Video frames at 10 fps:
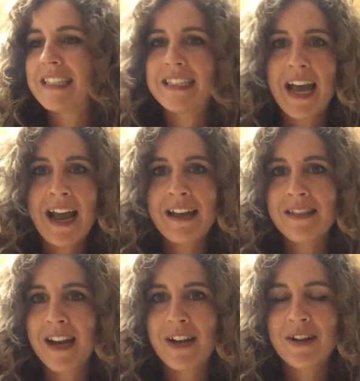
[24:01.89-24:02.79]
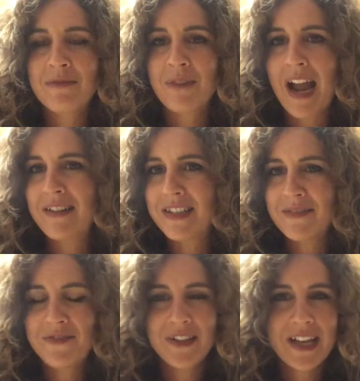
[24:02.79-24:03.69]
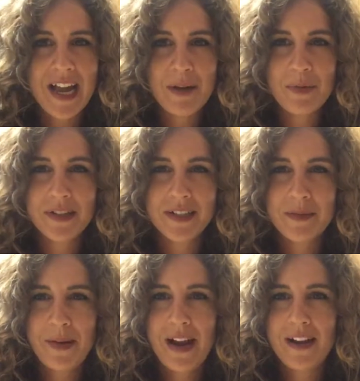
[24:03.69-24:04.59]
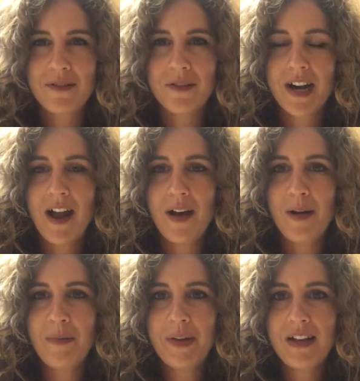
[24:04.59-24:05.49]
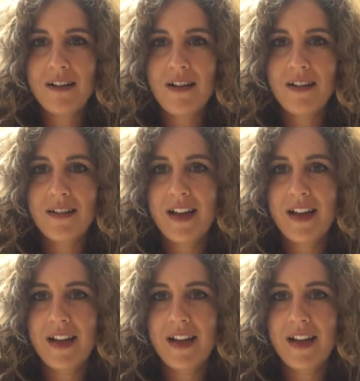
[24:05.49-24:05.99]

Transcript: sad that I didn't feel like I could participate help at all,